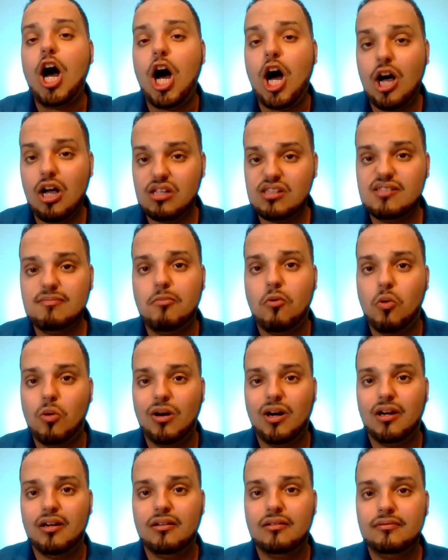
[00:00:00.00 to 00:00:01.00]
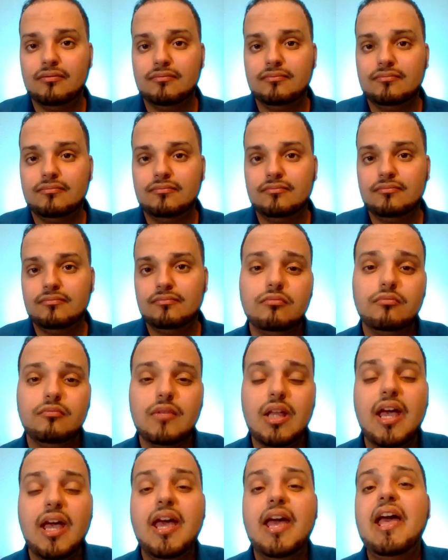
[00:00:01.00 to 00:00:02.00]
Osbourne.
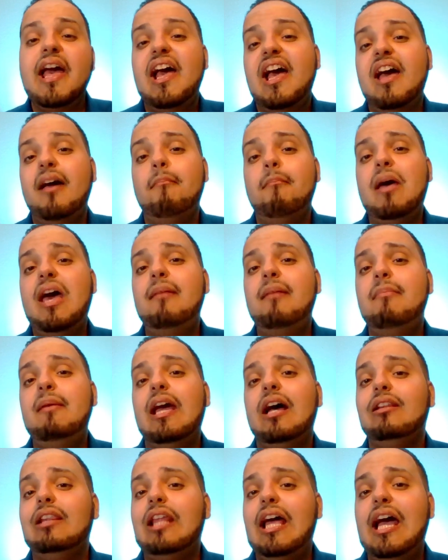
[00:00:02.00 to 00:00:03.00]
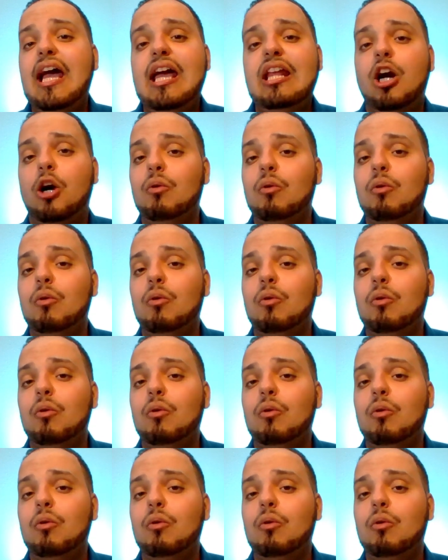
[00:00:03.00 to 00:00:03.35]
And baby Elaine